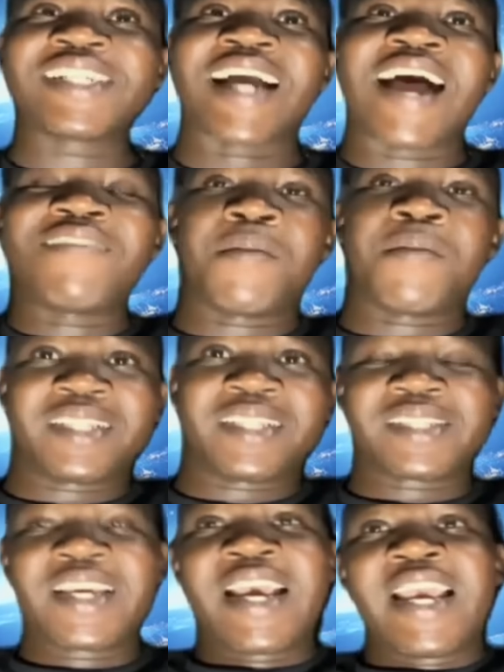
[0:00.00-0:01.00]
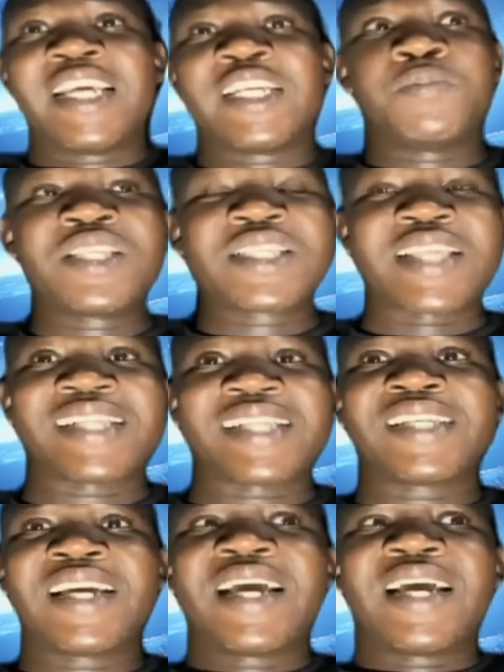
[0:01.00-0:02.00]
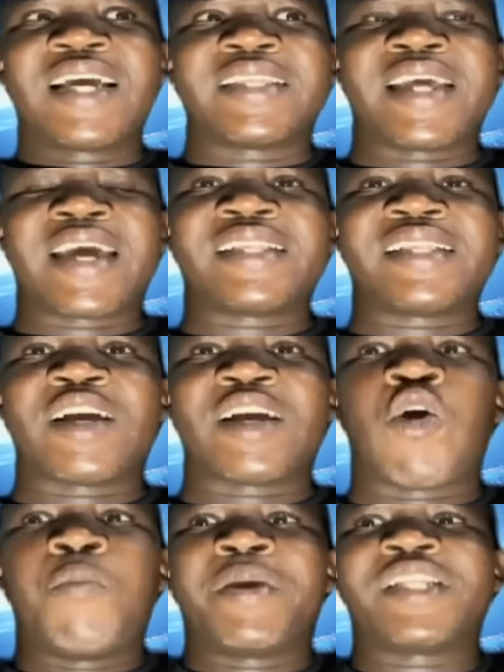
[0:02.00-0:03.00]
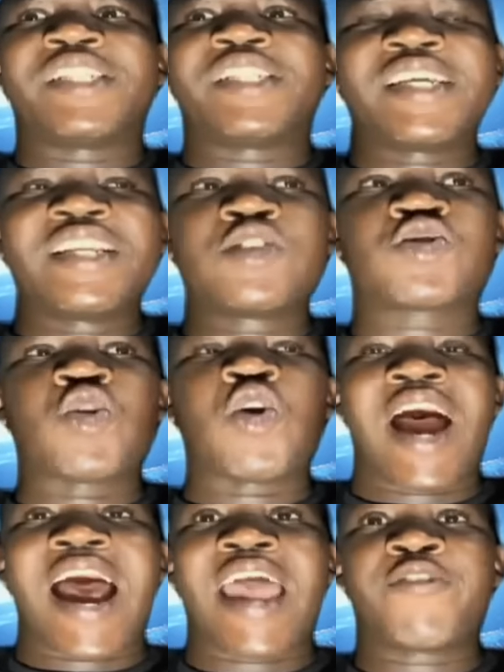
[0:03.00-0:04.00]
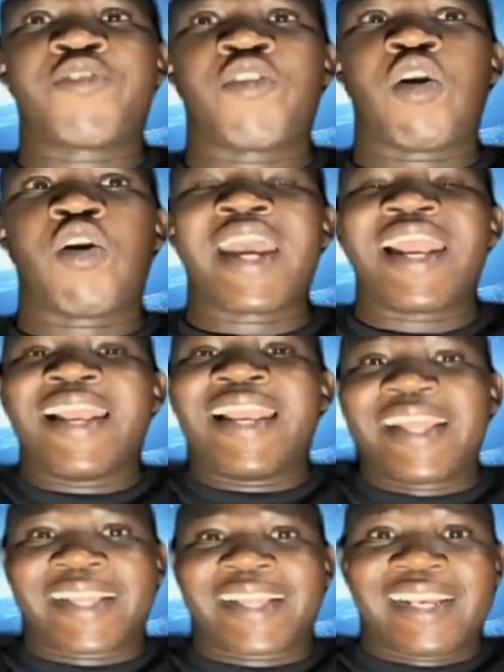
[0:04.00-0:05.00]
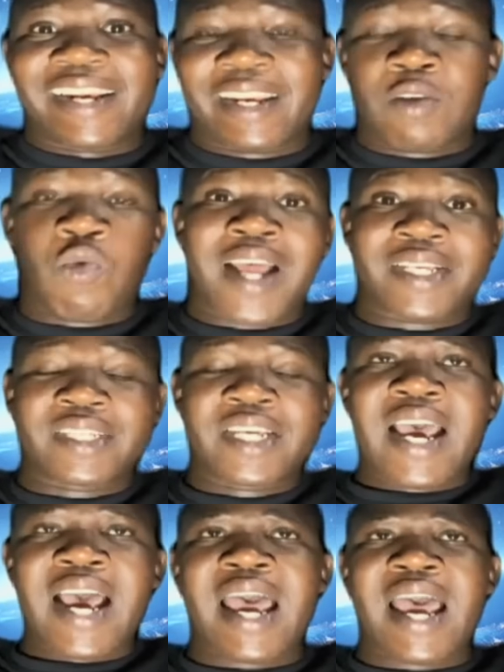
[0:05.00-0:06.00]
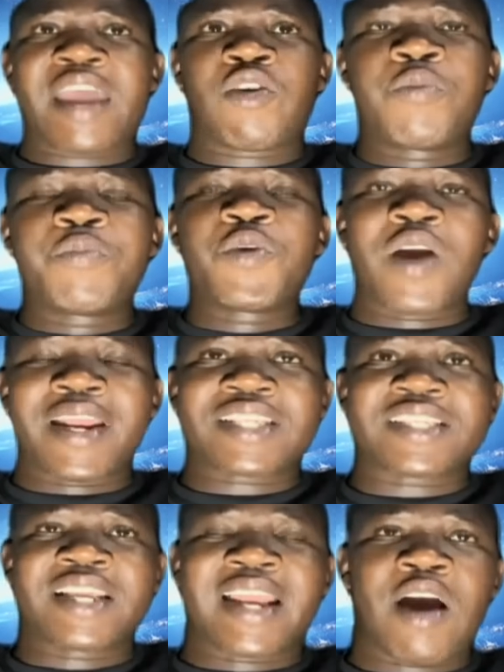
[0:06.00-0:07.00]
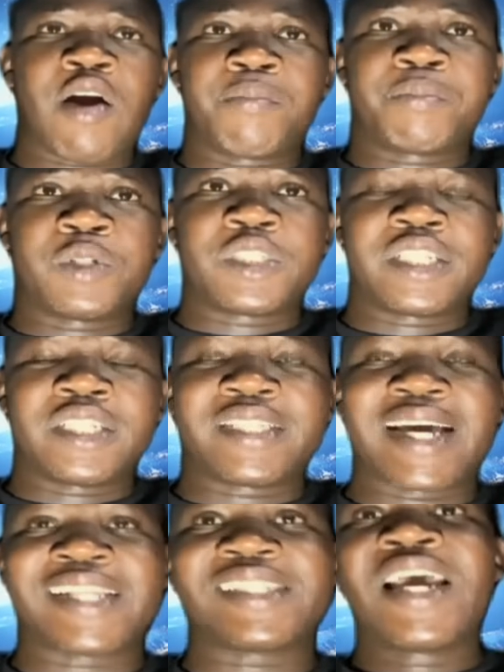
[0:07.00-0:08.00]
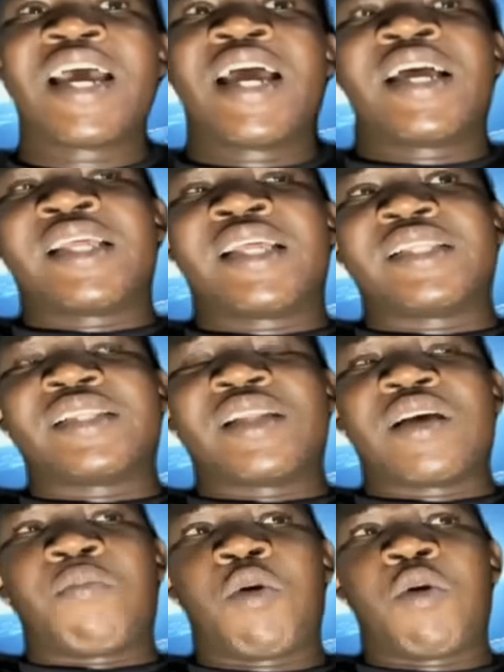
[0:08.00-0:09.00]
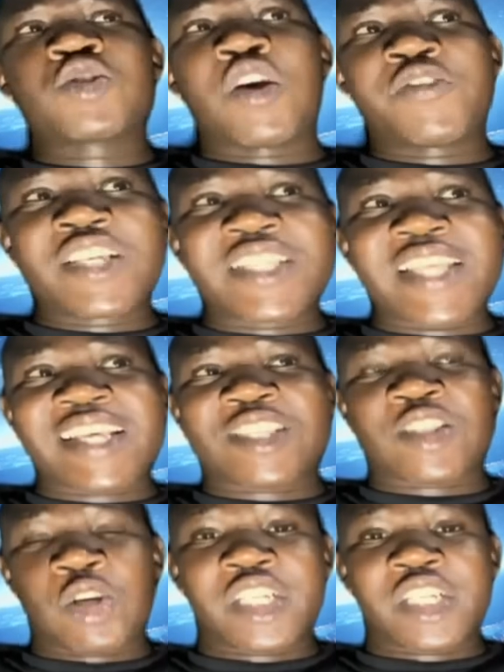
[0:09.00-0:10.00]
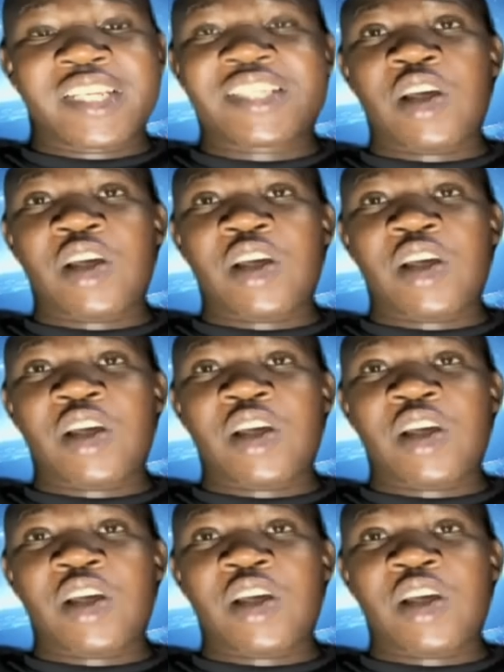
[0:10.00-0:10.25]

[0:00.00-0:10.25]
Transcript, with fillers: government, it means that the, the competition is so high for a little reward. I, I hope you understand how I'm putting it, that most of these extortionists